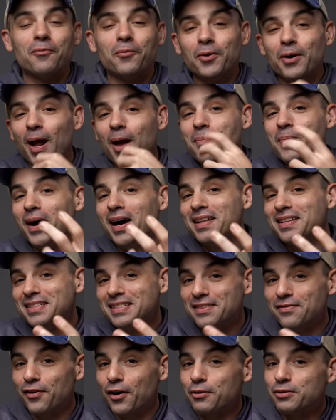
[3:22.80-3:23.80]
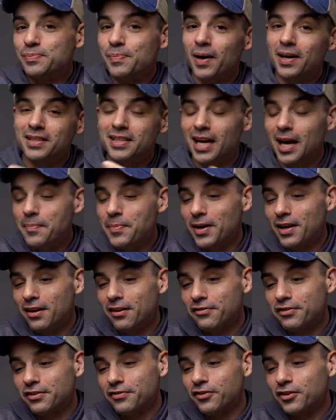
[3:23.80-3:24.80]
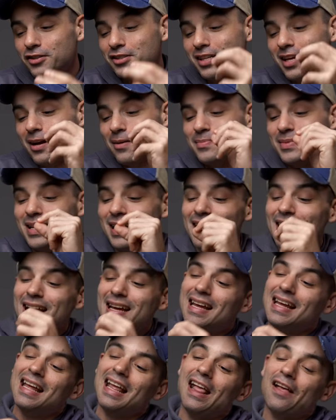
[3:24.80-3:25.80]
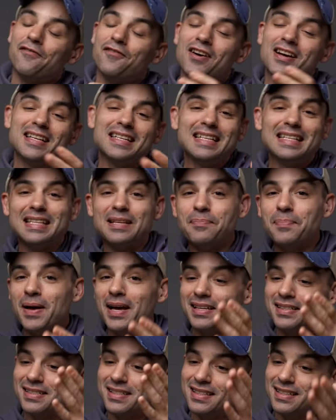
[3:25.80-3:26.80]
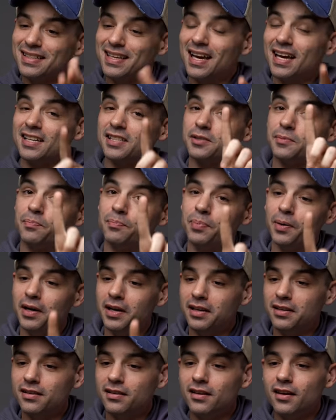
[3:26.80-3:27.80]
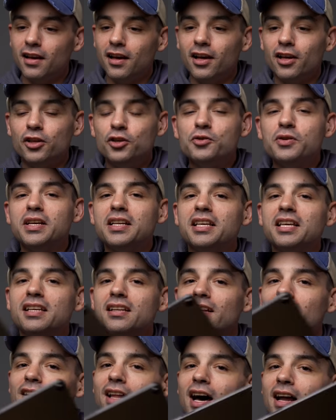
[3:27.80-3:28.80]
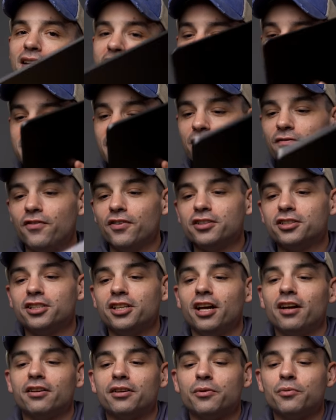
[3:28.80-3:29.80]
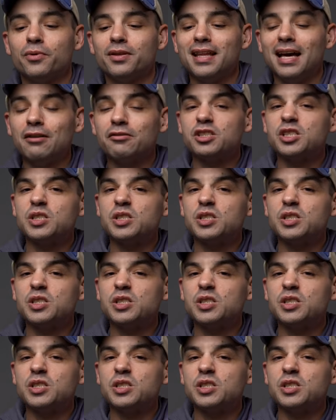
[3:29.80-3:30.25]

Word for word: Would I buy this if I was buying the iPad Air for the first time? If I needed the best, yes, but you can get a lot of the same functionality without